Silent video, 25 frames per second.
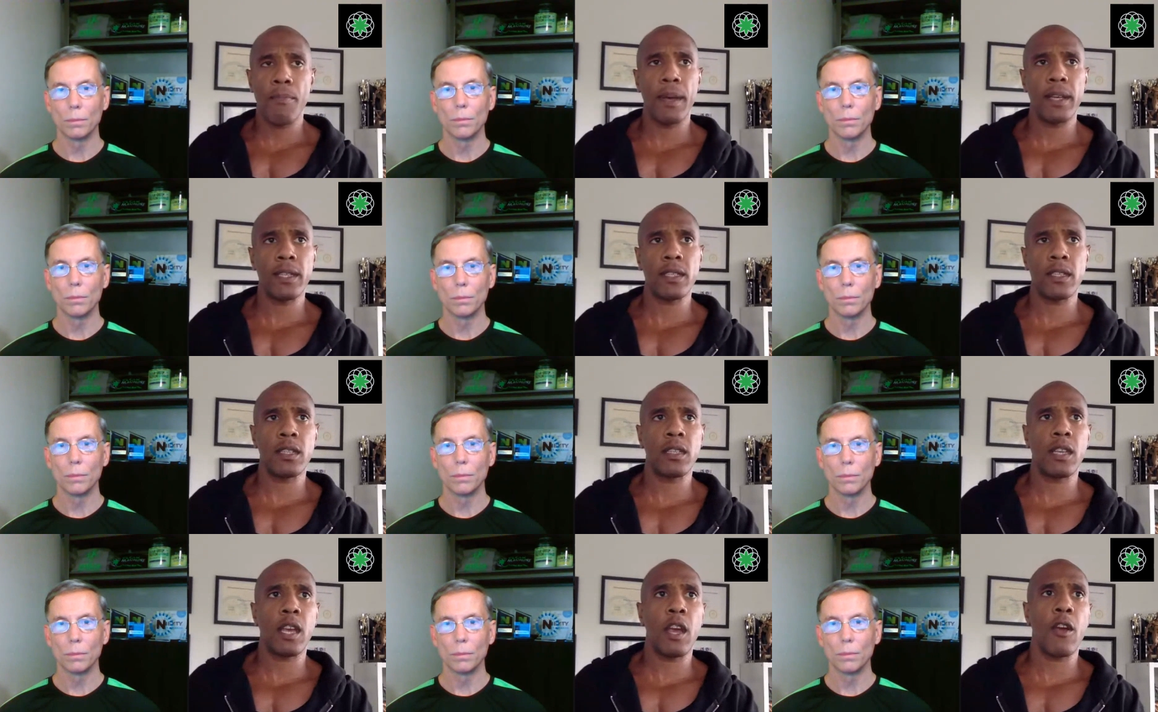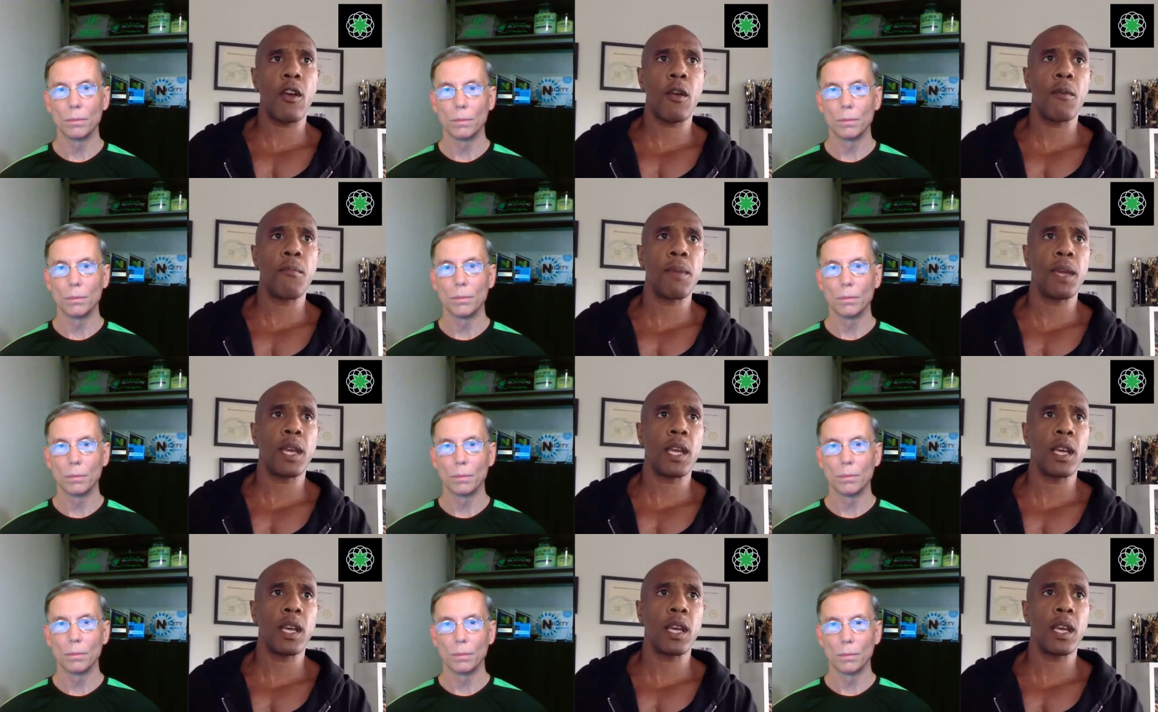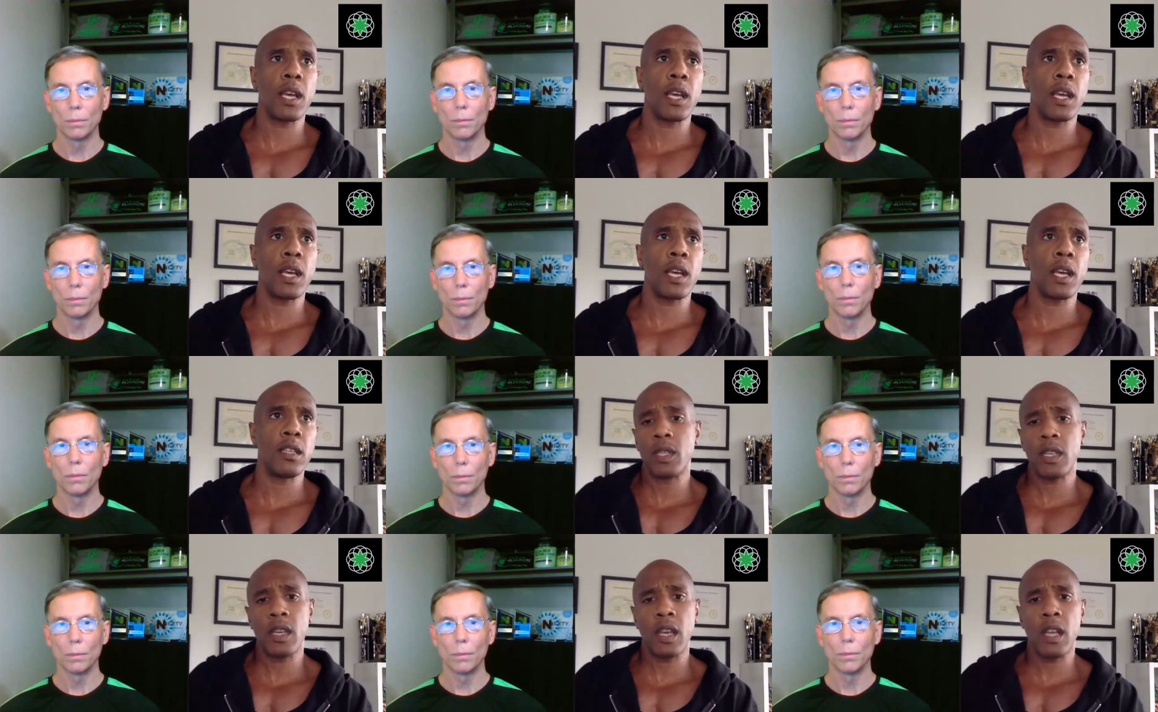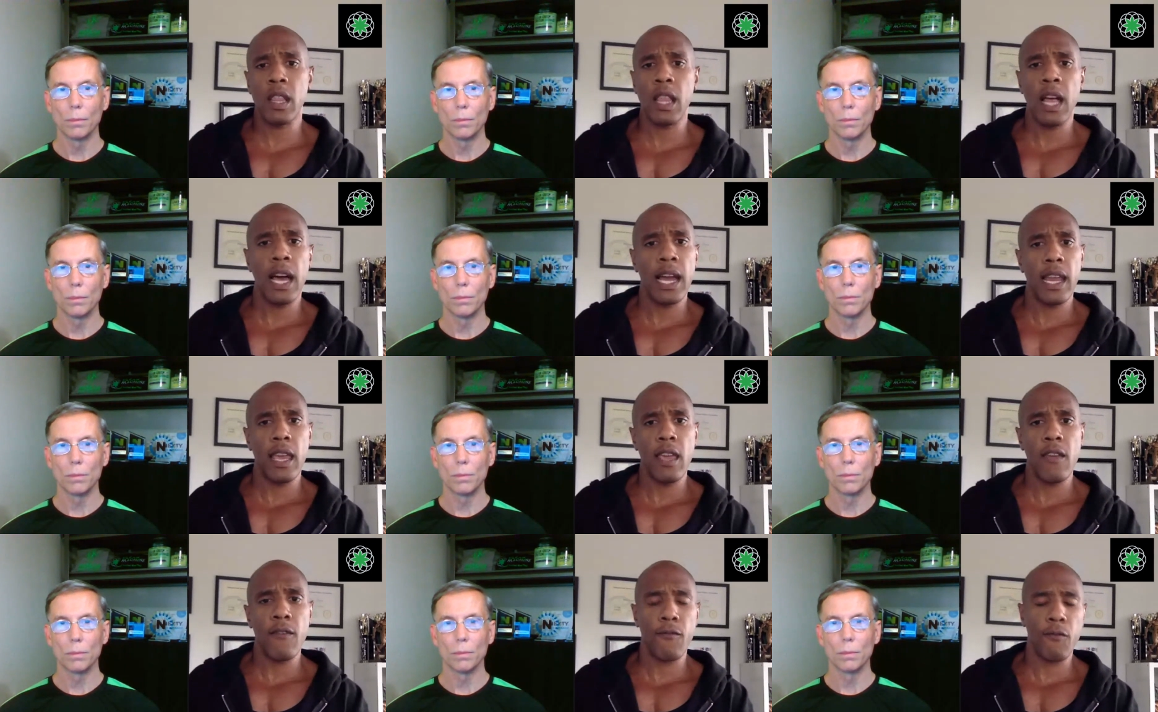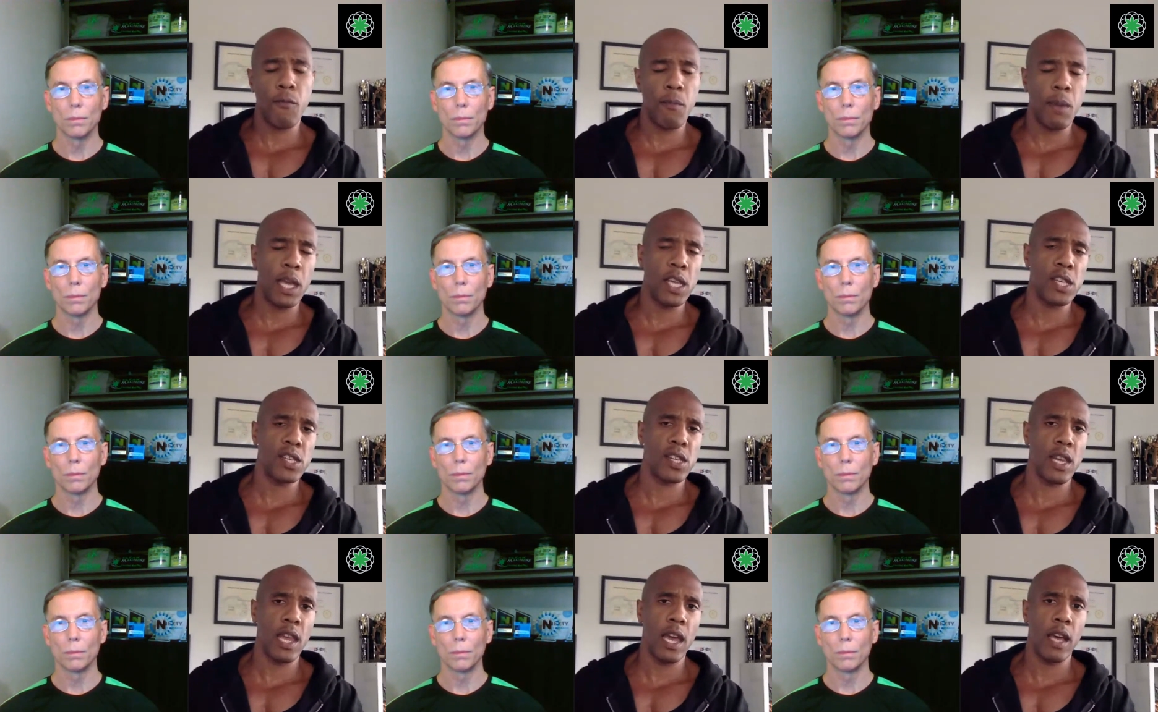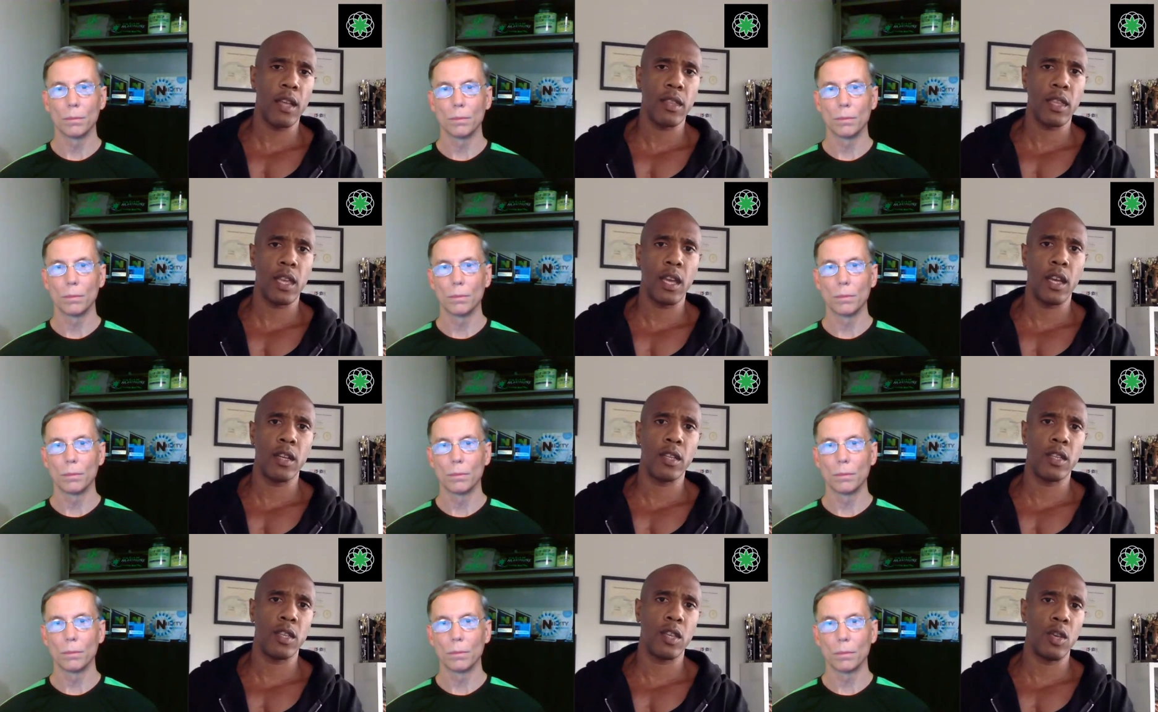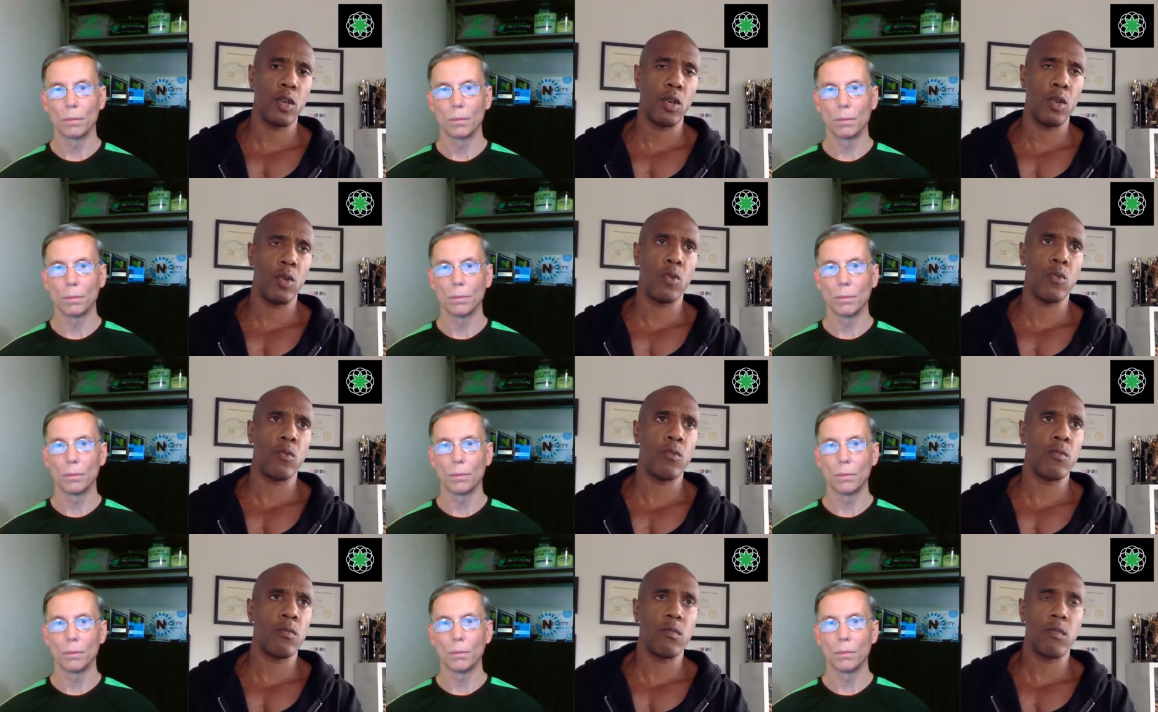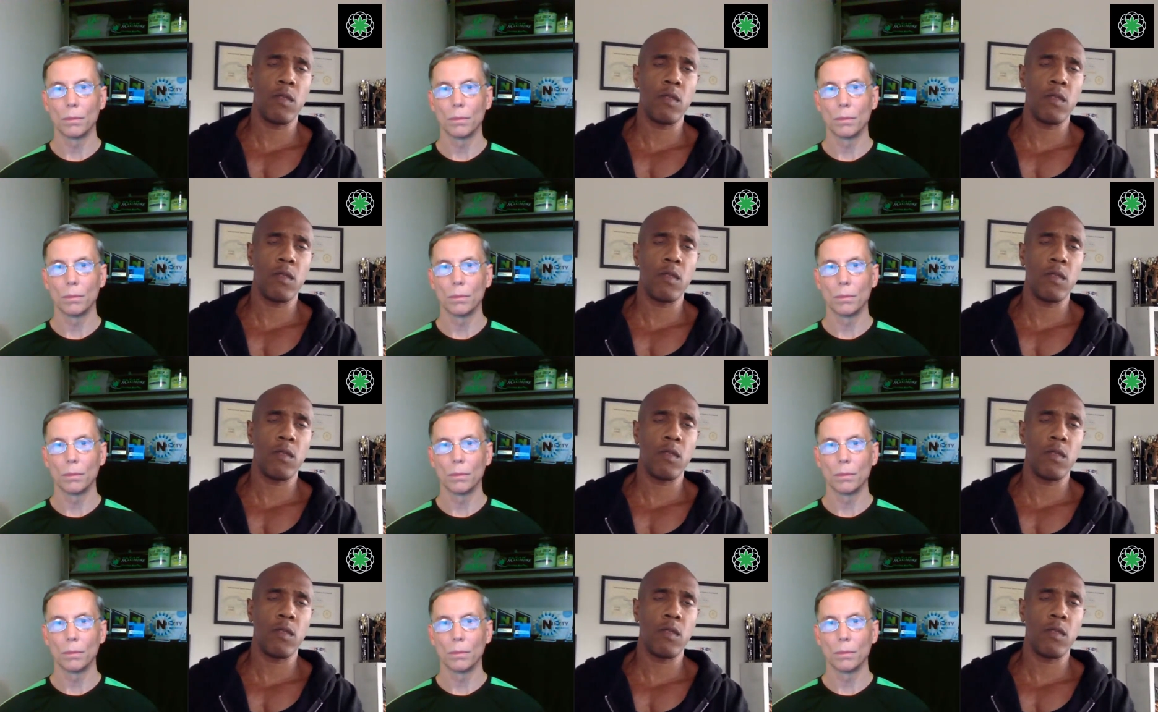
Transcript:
Speaker 1: pescatarian because there wasn't a lot of information out there to,